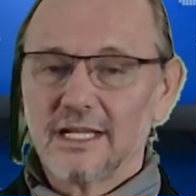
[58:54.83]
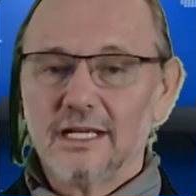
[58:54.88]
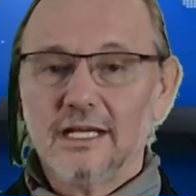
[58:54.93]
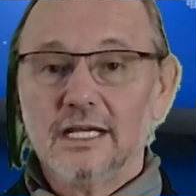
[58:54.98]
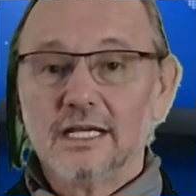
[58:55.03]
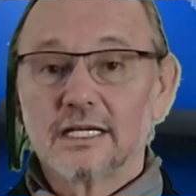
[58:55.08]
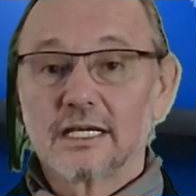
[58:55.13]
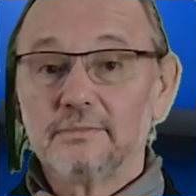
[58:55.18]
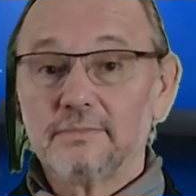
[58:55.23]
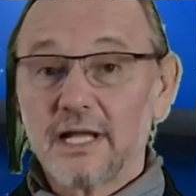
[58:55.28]

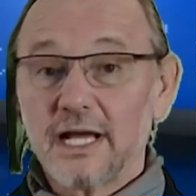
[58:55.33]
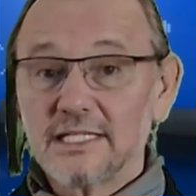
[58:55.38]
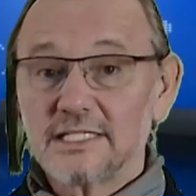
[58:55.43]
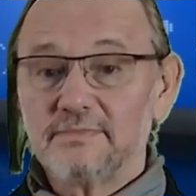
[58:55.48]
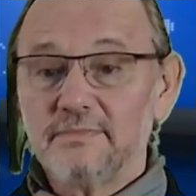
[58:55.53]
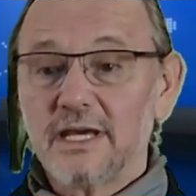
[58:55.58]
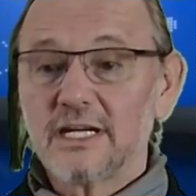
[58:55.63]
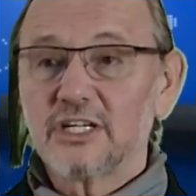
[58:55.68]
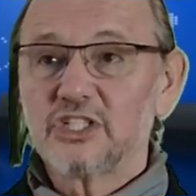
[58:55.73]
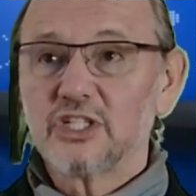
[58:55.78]
Compliance
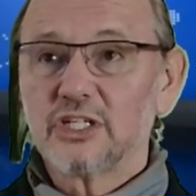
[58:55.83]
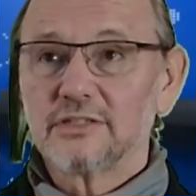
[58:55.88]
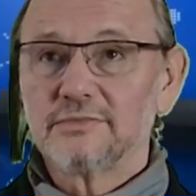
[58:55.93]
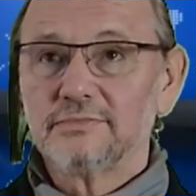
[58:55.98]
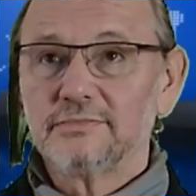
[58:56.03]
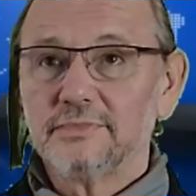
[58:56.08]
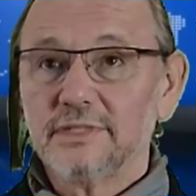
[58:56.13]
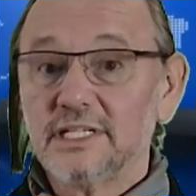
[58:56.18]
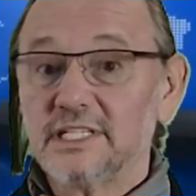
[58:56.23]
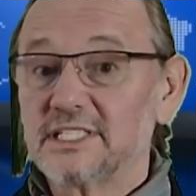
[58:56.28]
Manager
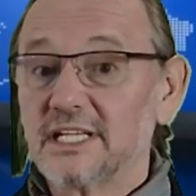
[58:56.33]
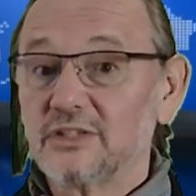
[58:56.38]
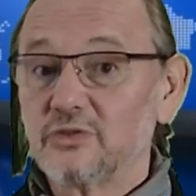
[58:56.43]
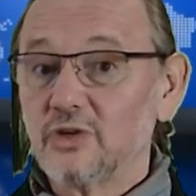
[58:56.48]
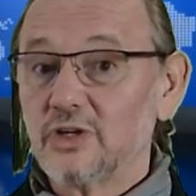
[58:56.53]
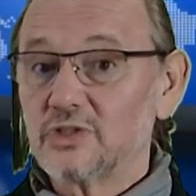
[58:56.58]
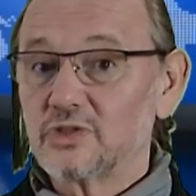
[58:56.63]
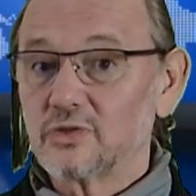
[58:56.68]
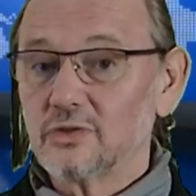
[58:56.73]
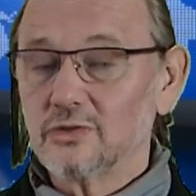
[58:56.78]
is an
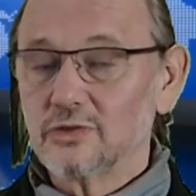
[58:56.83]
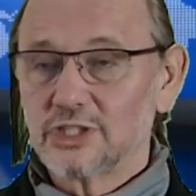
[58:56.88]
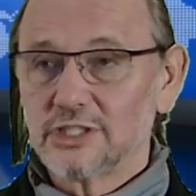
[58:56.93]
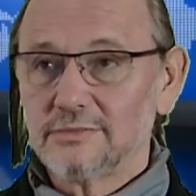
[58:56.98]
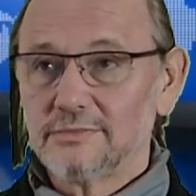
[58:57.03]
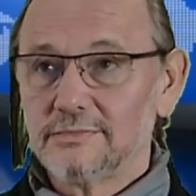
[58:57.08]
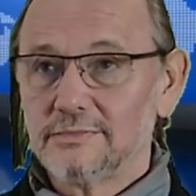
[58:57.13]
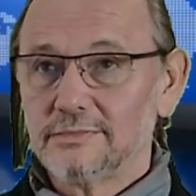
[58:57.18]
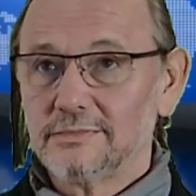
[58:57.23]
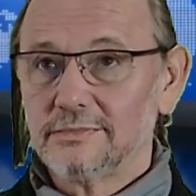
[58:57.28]
end-to-end solution
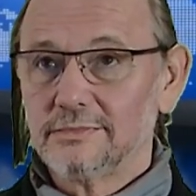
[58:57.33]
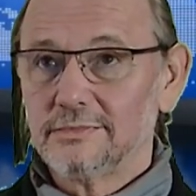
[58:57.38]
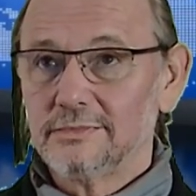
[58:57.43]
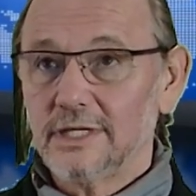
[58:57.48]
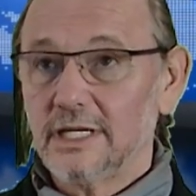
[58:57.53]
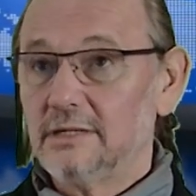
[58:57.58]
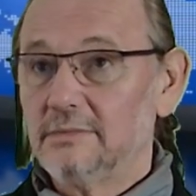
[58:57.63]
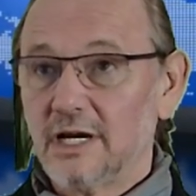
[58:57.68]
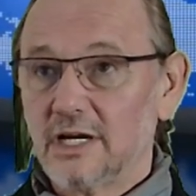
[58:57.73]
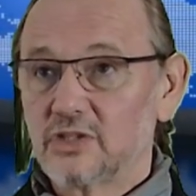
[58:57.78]

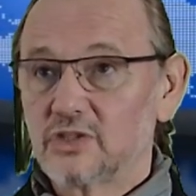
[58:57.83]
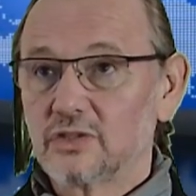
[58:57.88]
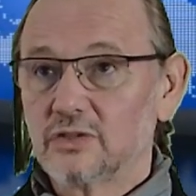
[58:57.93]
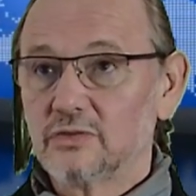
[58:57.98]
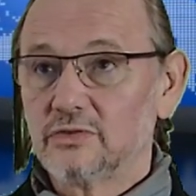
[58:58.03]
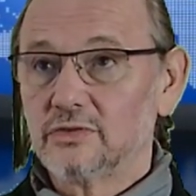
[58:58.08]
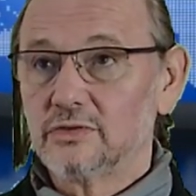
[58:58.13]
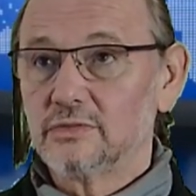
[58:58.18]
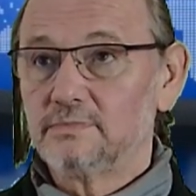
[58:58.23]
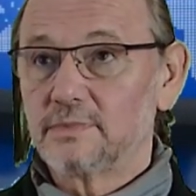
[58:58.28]
in
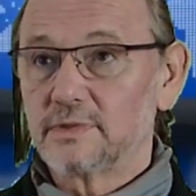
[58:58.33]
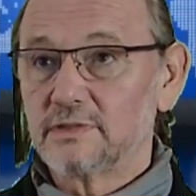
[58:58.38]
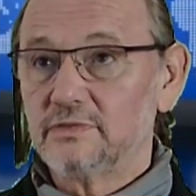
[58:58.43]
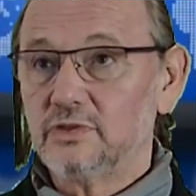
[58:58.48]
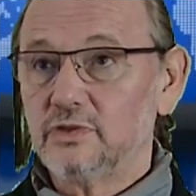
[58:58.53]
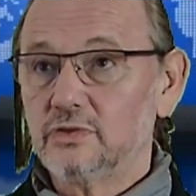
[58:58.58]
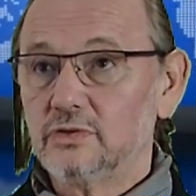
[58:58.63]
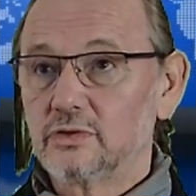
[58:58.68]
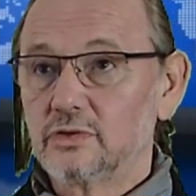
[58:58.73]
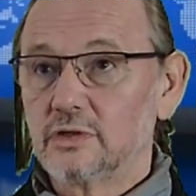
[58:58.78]
Microsoft
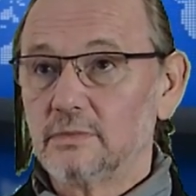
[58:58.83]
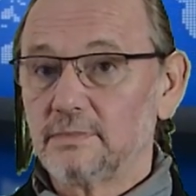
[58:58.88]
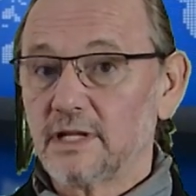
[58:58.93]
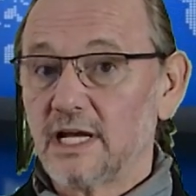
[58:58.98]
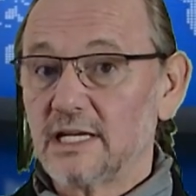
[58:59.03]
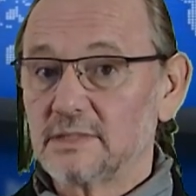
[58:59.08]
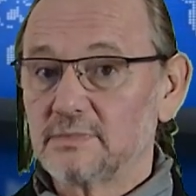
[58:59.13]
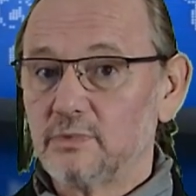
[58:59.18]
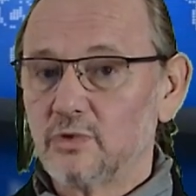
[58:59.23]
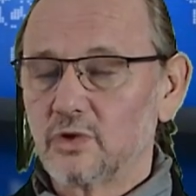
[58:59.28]
Purview
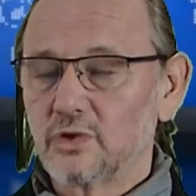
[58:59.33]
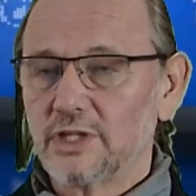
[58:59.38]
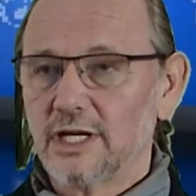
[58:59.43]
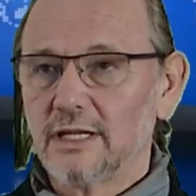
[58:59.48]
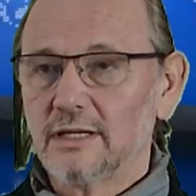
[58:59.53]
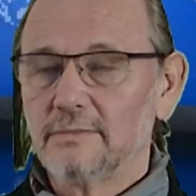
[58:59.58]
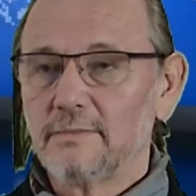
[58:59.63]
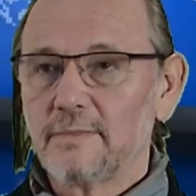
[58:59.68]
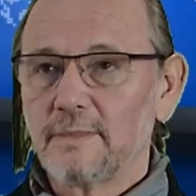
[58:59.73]
Compliance Portal